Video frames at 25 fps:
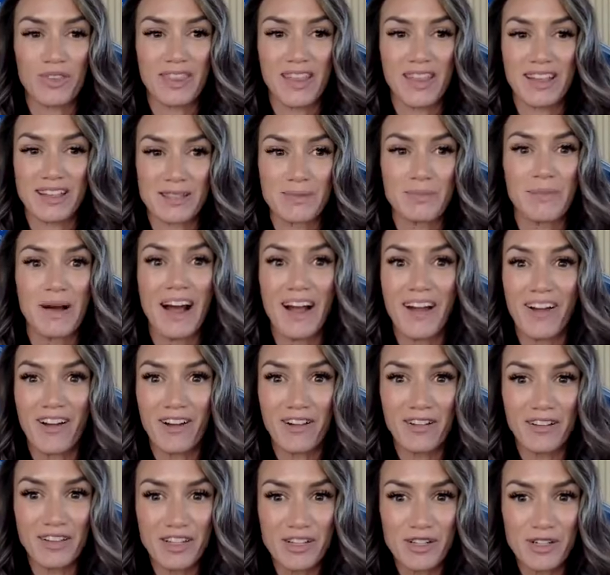That's my
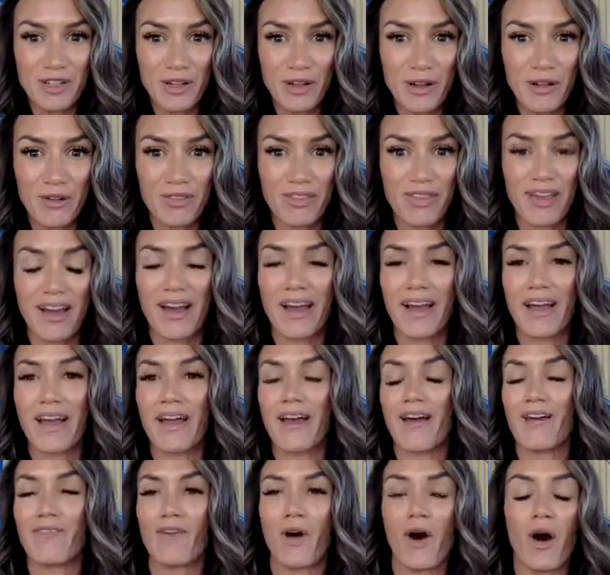ugly truth. I
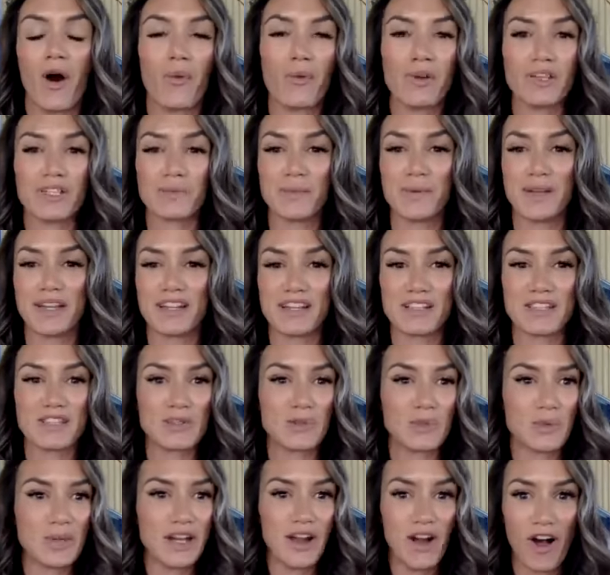have always been a
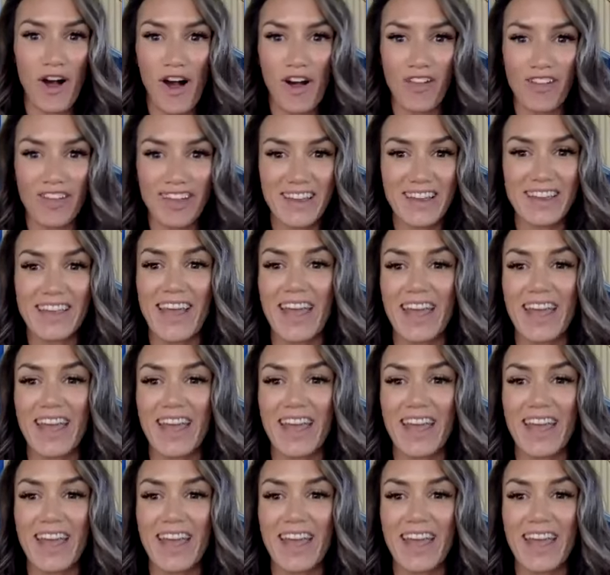sweetaholic,